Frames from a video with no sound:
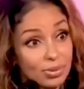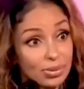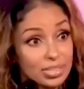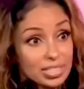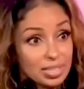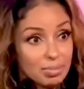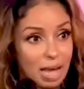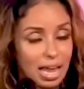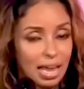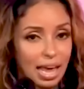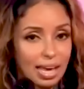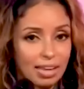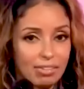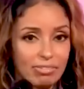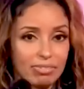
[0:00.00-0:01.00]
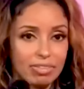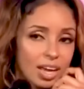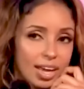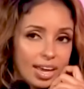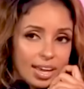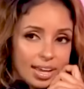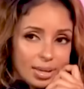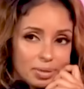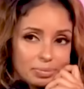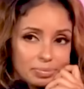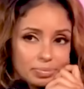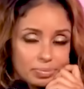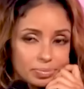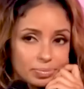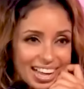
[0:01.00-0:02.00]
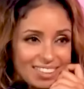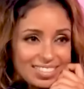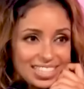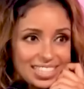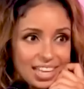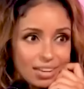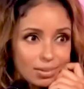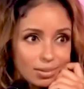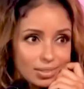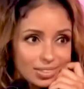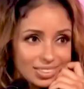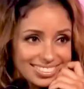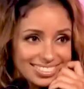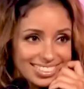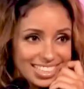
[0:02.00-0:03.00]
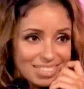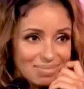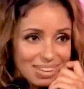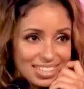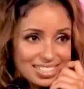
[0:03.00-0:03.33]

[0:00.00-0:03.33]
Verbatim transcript: force in my life. And I've settled right. in